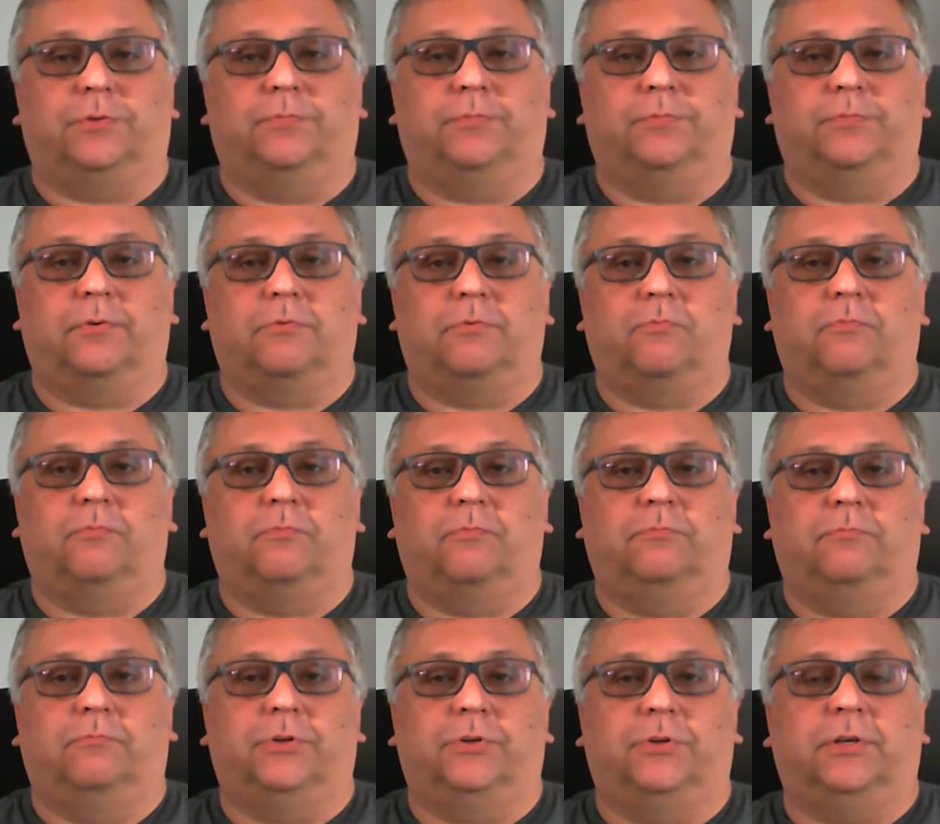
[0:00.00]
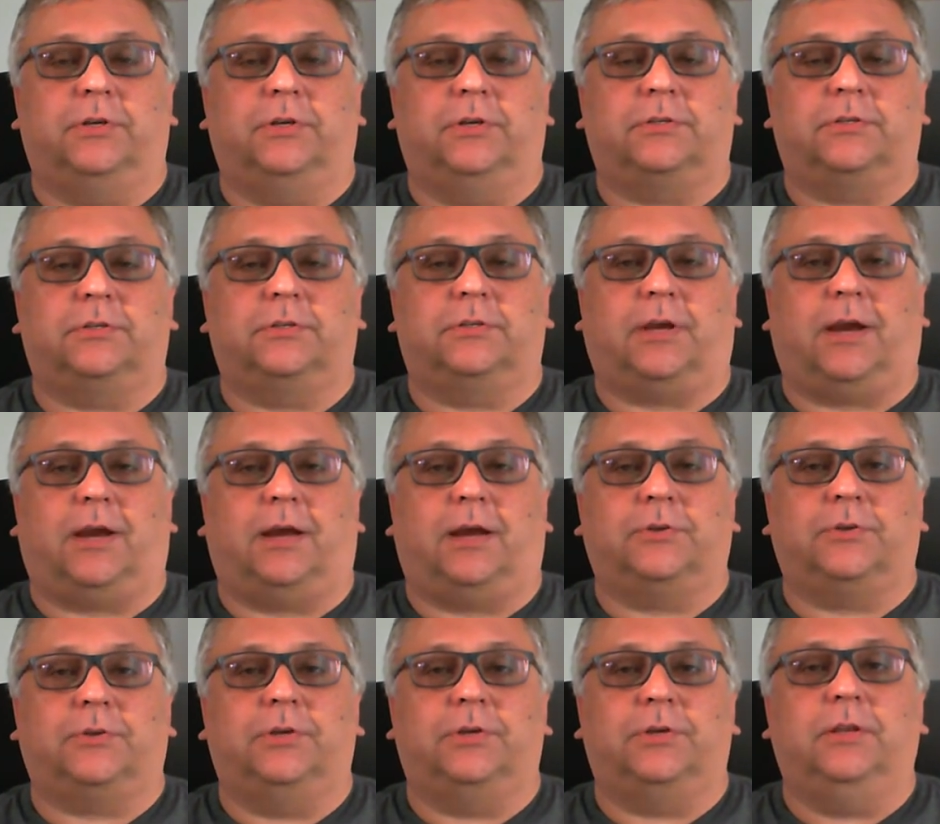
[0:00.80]
which is actually
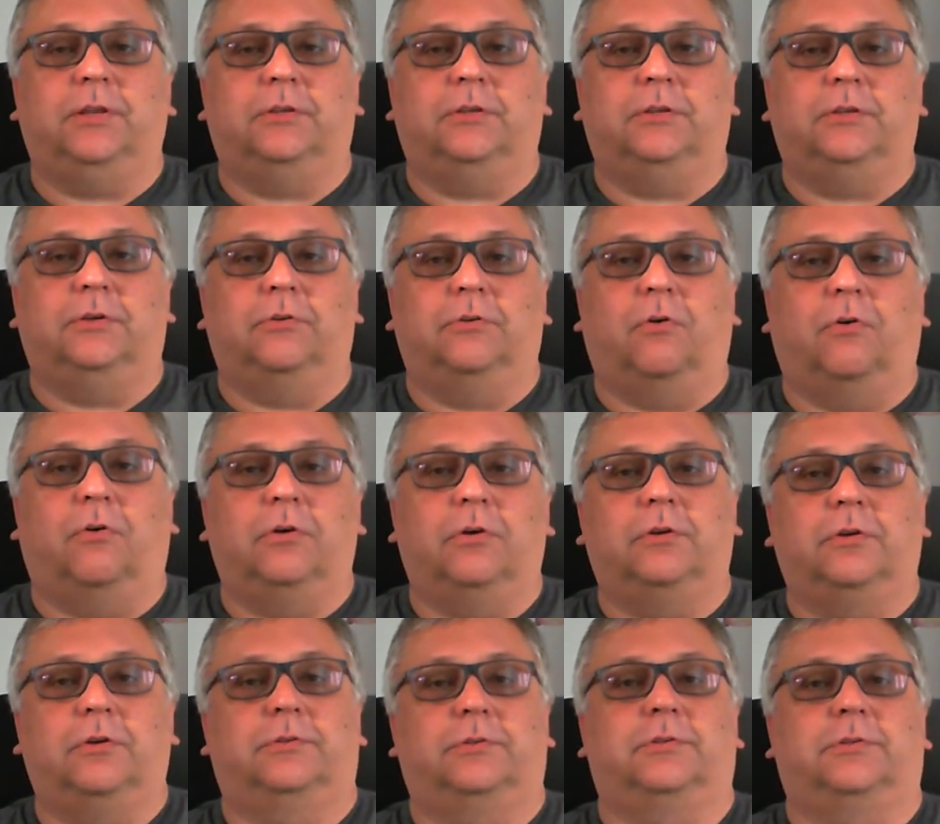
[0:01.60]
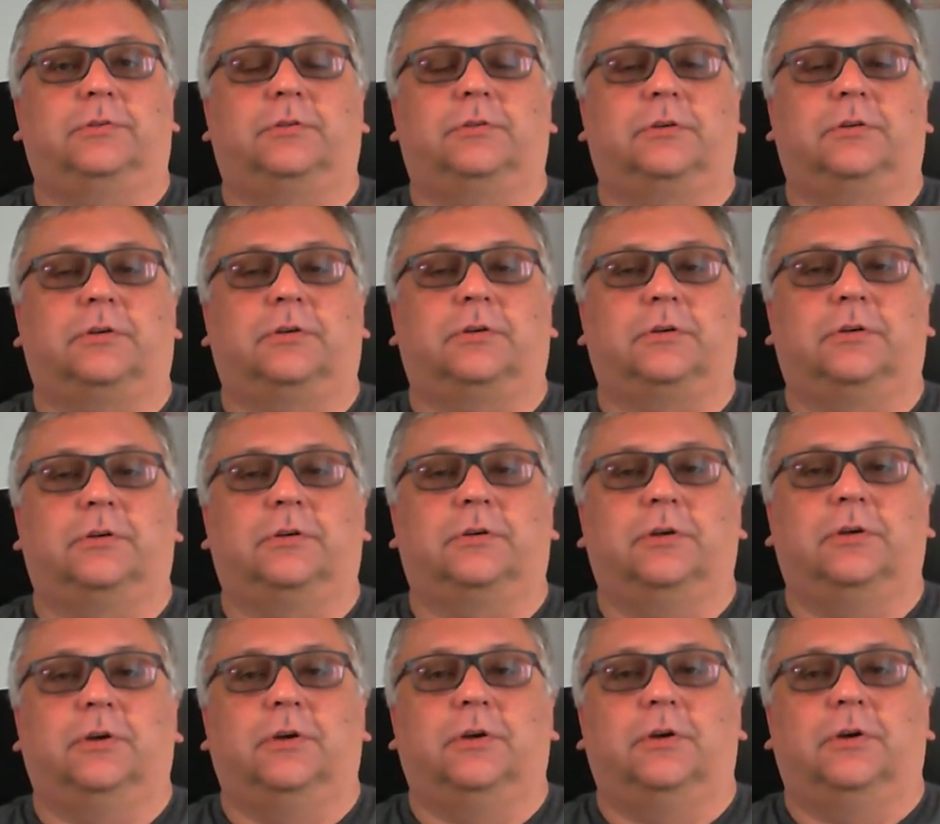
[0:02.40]
the longest uh,
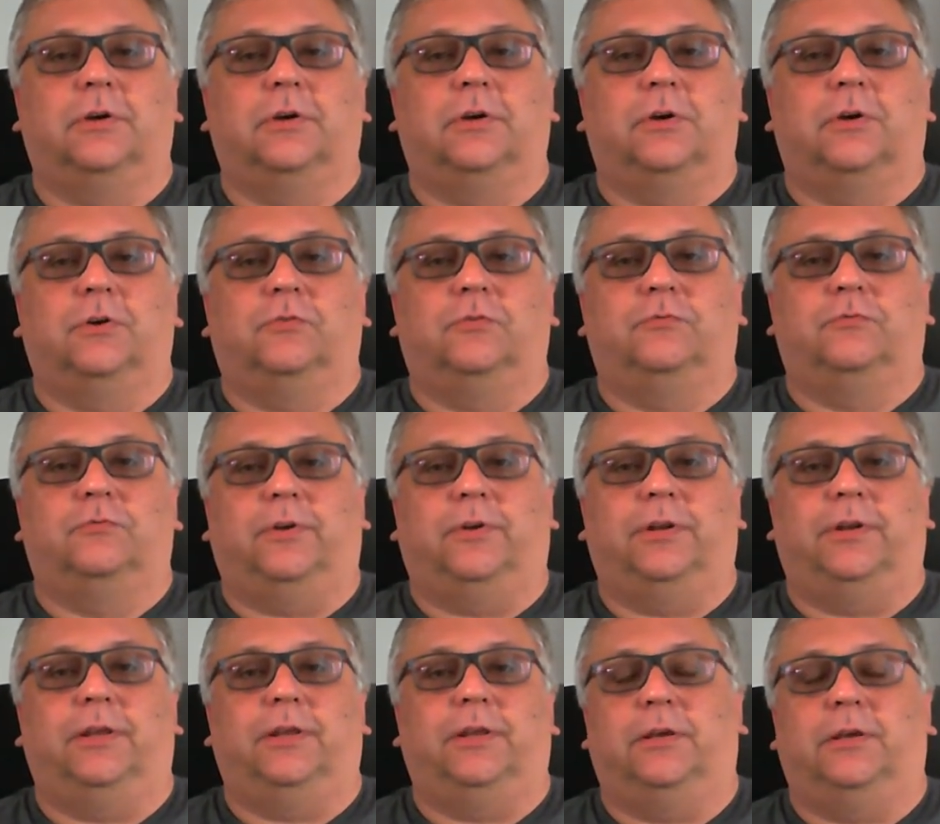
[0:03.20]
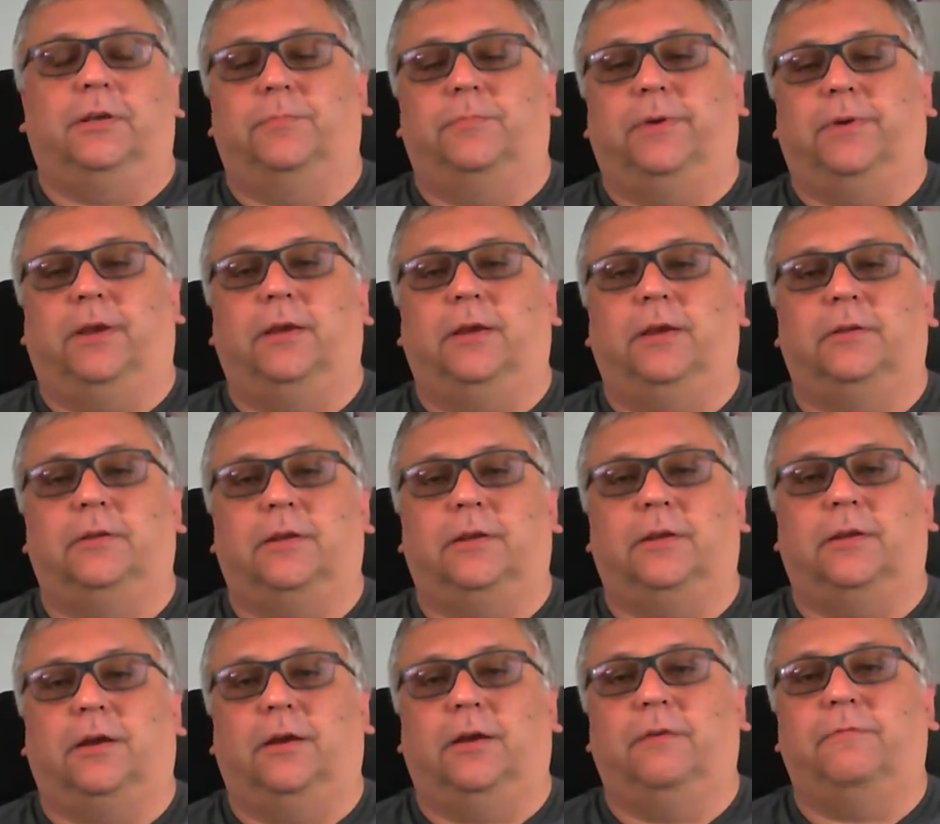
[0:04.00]
running campaign that I've
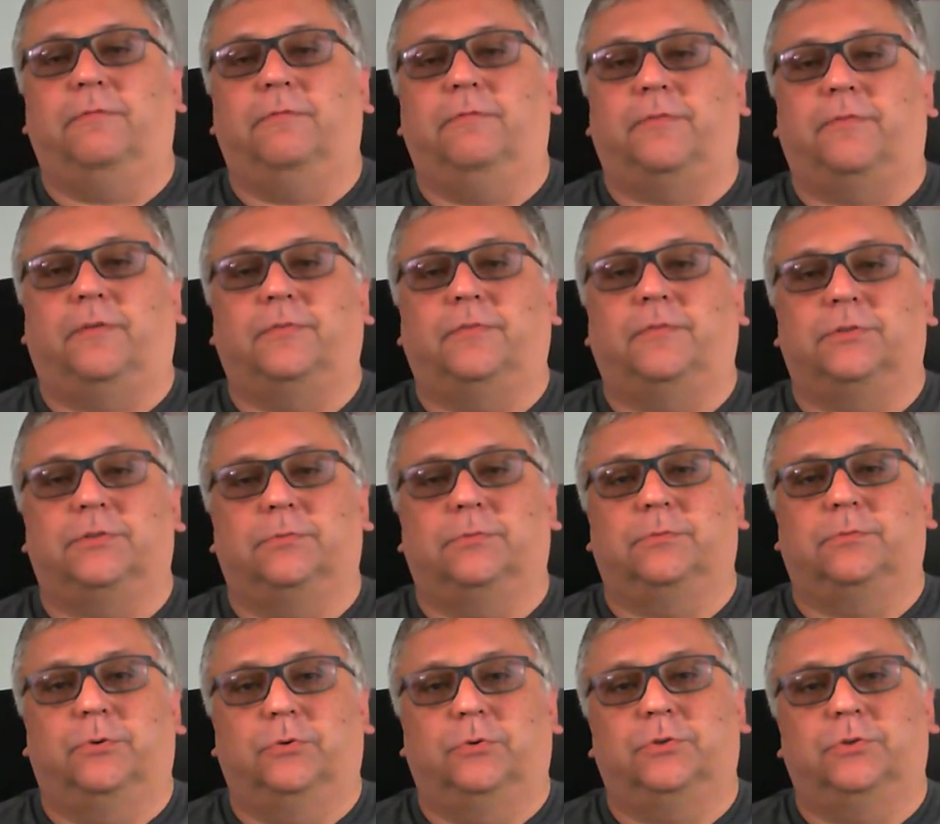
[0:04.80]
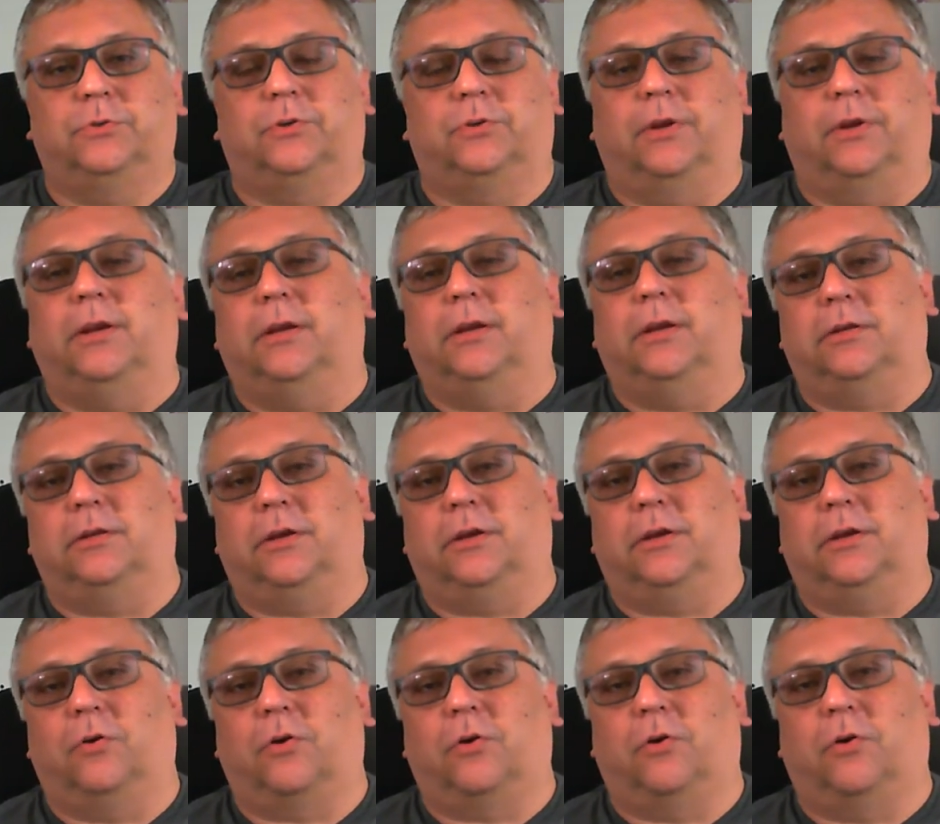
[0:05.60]
ever supported on Indiegogo.